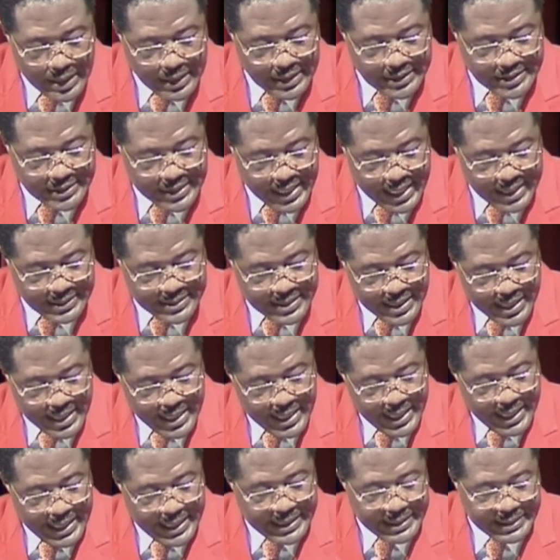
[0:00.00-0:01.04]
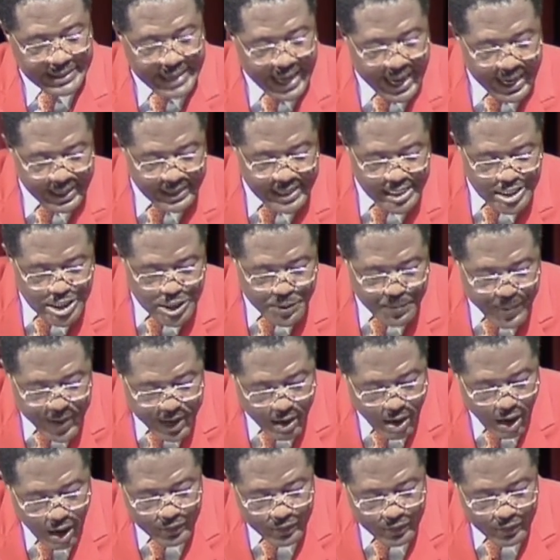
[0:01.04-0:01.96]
It says, Then the Spirit